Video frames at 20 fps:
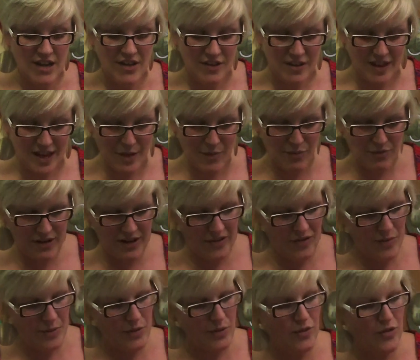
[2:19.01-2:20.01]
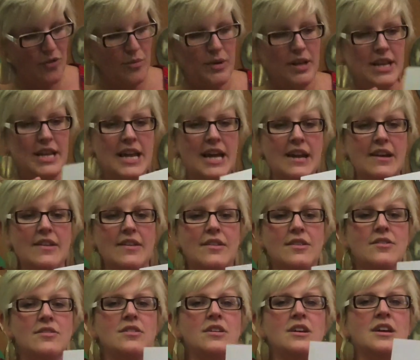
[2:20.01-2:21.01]
So that brings me on to my
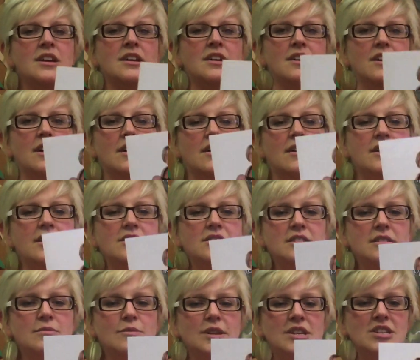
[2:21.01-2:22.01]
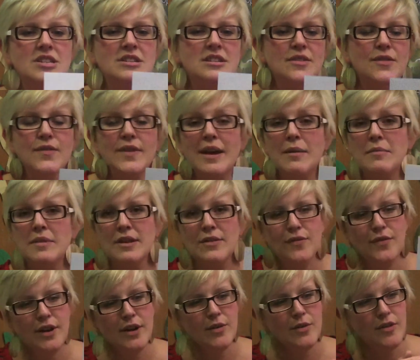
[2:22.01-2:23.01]
next item, which is a family
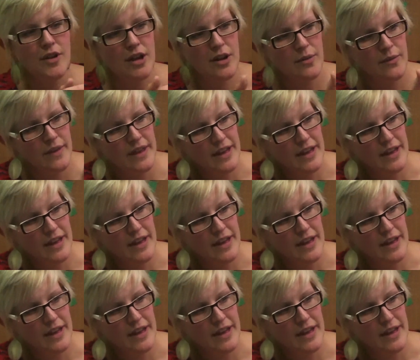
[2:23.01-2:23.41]
photo.